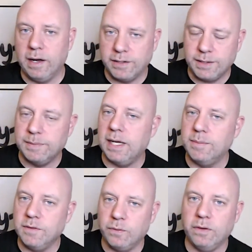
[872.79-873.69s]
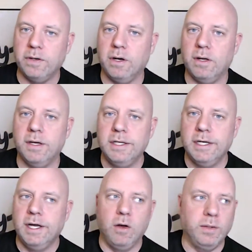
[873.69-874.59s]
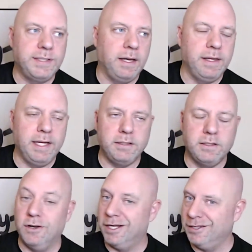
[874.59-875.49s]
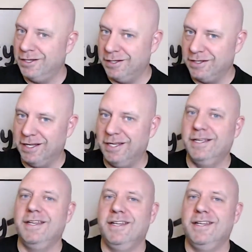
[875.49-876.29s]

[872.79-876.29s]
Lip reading: out sometimes if we're in a hotel that's not Disney.